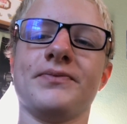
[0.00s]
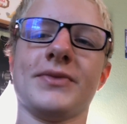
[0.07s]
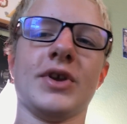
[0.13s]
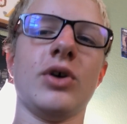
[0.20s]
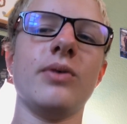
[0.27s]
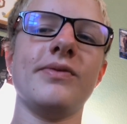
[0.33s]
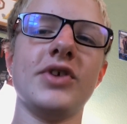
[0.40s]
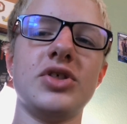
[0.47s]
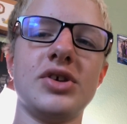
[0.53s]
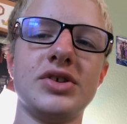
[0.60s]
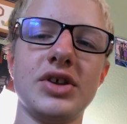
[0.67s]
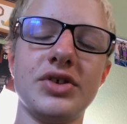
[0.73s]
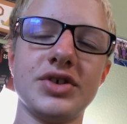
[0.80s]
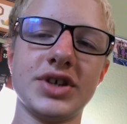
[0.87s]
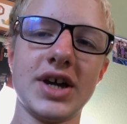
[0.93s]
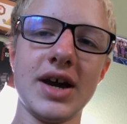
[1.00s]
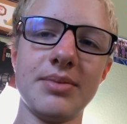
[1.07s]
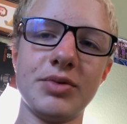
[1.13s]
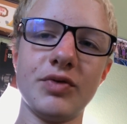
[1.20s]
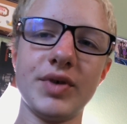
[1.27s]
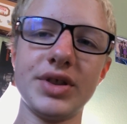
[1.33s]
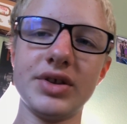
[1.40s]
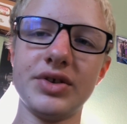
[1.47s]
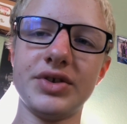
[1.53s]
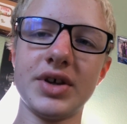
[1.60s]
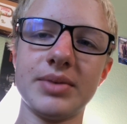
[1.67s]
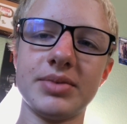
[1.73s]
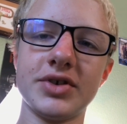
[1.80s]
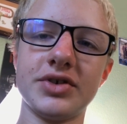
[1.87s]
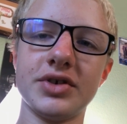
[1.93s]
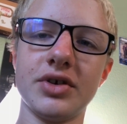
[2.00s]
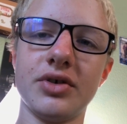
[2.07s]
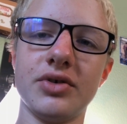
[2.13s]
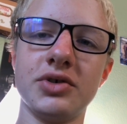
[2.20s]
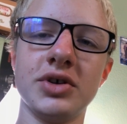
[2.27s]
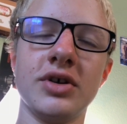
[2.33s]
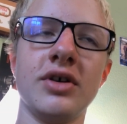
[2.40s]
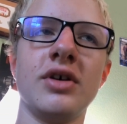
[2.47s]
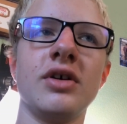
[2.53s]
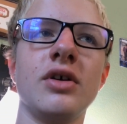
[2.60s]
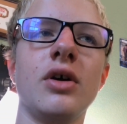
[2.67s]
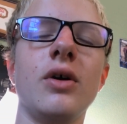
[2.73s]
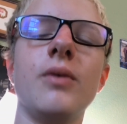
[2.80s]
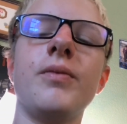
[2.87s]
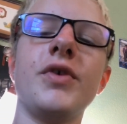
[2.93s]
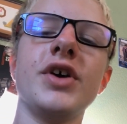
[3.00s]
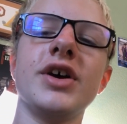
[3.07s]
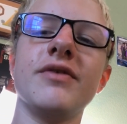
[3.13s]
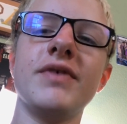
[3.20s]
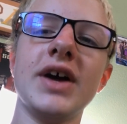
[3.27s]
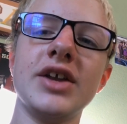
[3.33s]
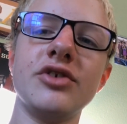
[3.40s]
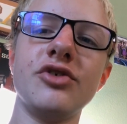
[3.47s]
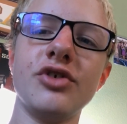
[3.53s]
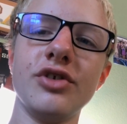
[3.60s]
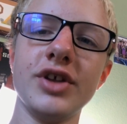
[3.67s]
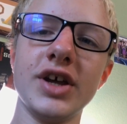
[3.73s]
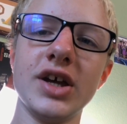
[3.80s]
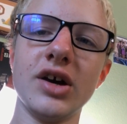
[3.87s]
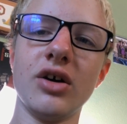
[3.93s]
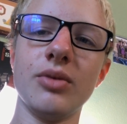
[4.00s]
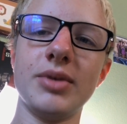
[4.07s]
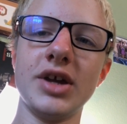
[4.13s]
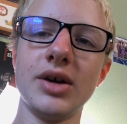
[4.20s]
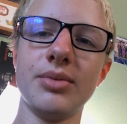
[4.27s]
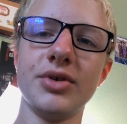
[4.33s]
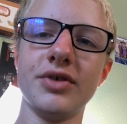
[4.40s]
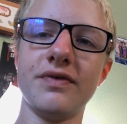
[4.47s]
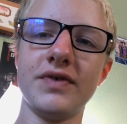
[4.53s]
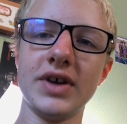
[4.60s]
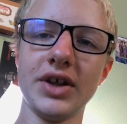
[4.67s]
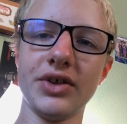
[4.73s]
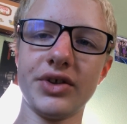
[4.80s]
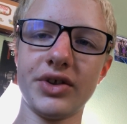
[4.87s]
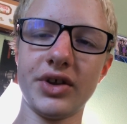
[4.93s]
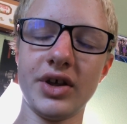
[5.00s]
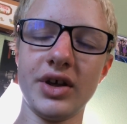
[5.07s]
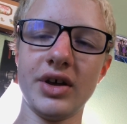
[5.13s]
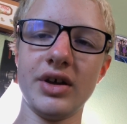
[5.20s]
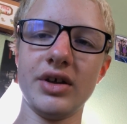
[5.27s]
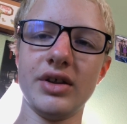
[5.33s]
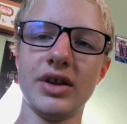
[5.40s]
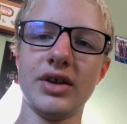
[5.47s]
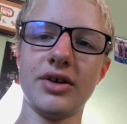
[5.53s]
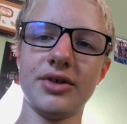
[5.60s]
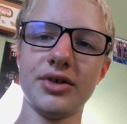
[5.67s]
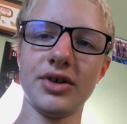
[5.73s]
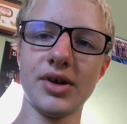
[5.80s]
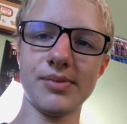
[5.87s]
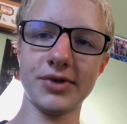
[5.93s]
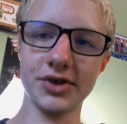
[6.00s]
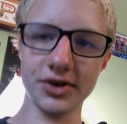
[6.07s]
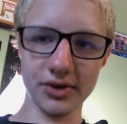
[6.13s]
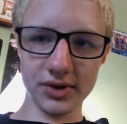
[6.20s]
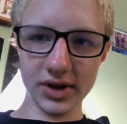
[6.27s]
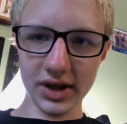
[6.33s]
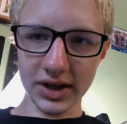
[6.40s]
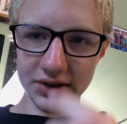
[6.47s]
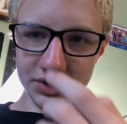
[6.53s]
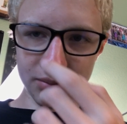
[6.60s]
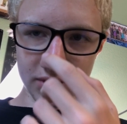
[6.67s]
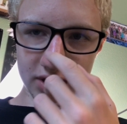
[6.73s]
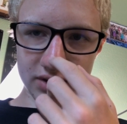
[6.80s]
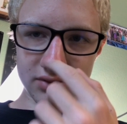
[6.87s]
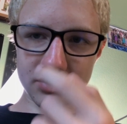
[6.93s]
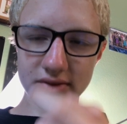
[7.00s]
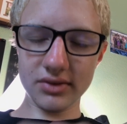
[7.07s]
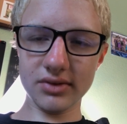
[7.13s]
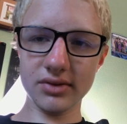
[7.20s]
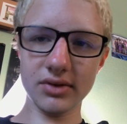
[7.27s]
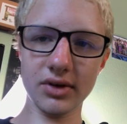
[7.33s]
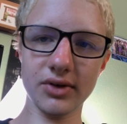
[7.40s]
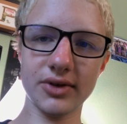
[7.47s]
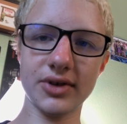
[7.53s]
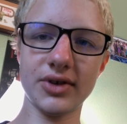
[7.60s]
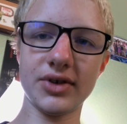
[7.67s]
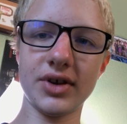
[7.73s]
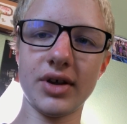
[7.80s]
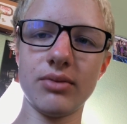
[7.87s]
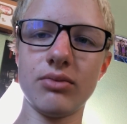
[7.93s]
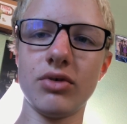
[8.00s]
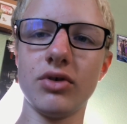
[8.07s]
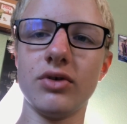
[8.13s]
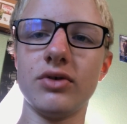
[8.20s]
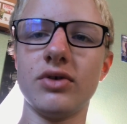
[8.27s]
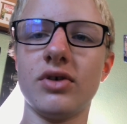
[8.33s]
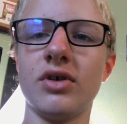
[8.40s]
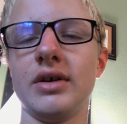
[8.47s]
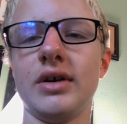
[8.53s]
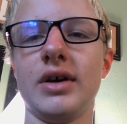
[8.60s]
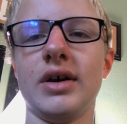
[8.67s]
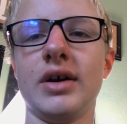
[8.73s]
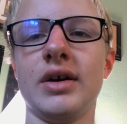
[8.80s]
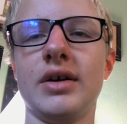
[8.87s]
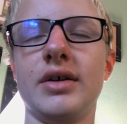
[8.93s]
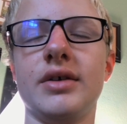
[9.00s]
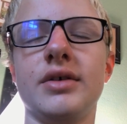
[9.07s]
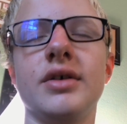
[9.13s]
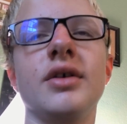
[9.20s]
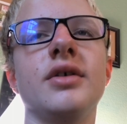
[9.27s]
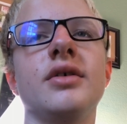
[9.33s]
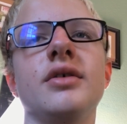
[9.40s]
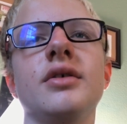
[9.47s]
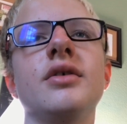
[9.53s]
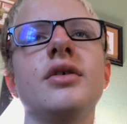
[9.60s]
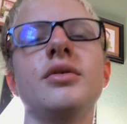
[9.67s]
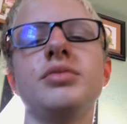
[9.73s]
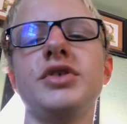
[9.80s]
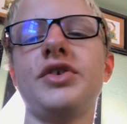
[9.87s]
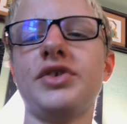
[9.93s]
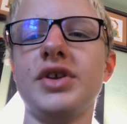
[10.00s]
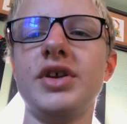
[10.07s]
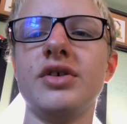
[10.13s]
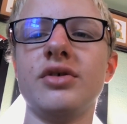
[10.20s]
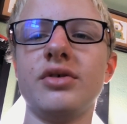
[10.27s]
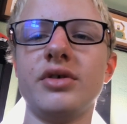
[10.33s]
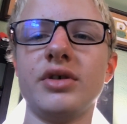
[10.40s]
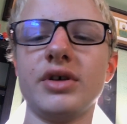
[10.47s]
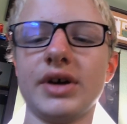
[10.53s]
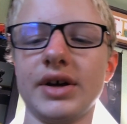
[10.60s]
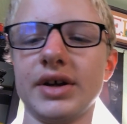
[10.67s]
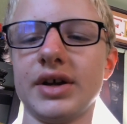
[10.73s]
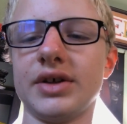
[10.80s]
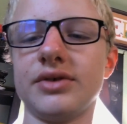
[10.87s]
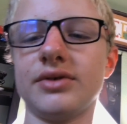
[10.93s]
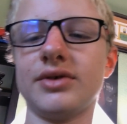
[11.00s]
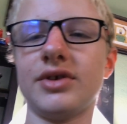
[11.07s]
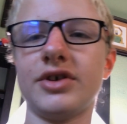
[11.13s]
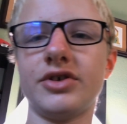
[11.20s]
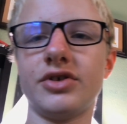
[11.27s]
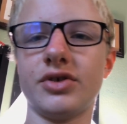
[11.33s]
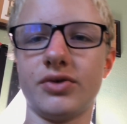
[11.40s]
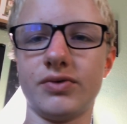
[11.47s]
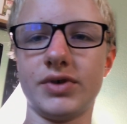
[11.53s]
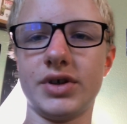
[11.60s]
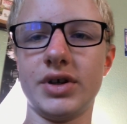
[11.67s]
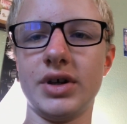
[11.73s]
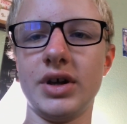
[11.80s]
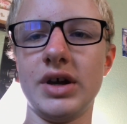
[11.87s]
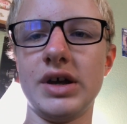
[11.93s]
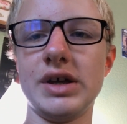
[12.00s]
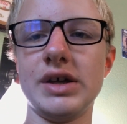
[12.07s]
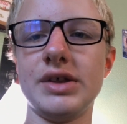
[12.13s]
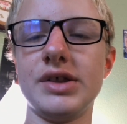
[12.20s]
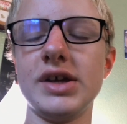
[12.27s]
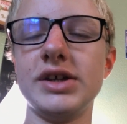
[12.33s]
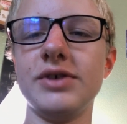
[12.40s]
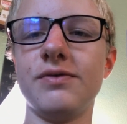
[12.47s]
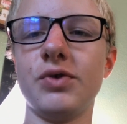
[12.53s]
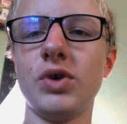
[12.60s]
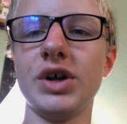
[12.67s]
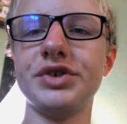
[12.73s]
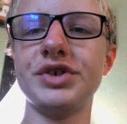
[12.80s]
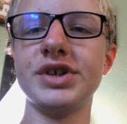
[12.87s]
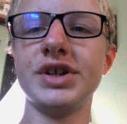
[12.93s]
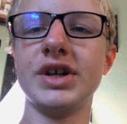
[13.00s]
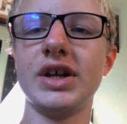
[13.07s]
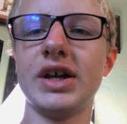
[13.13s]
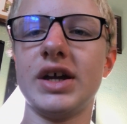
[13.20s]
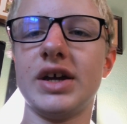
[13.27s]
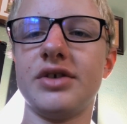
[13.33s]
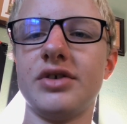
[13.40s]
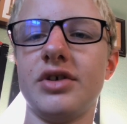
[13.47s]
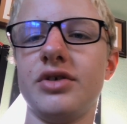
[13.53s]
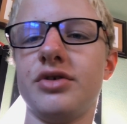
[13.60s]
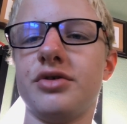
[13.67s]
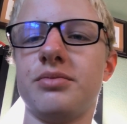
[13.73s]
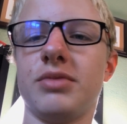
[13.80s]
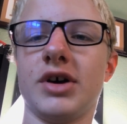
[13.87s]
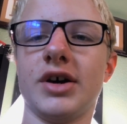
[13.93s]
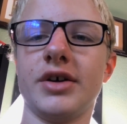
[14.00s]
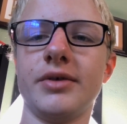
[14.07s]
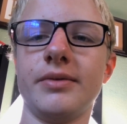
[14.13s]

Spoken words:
Hopefully that doesn't happen with this episode. Hopefully eventually I'll be able to fix the other episode. Yes, my nose is sunburned. I hope to see you again soon. Thank you for watching, and goodbye.